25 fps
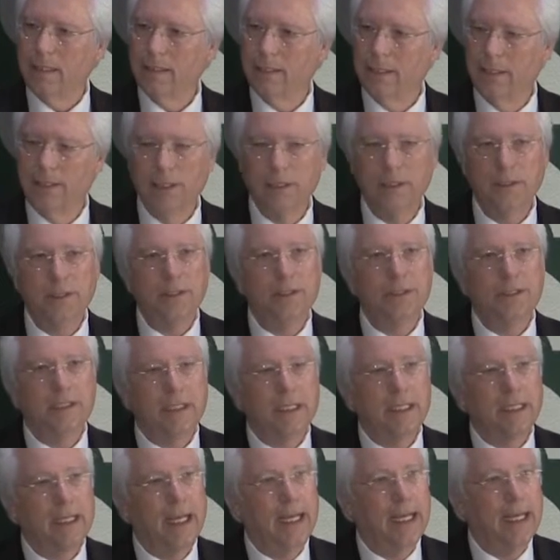The news
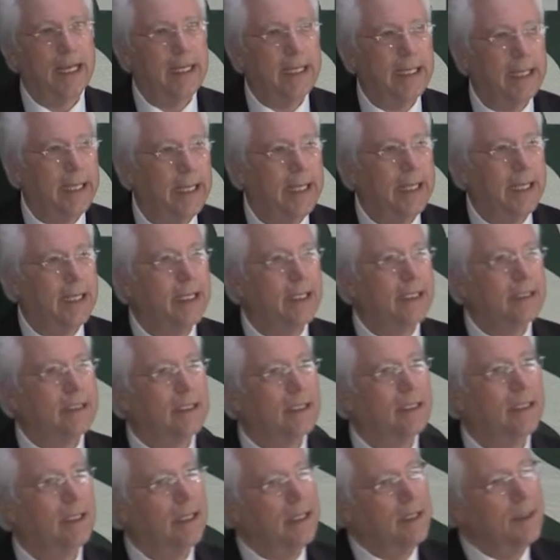today is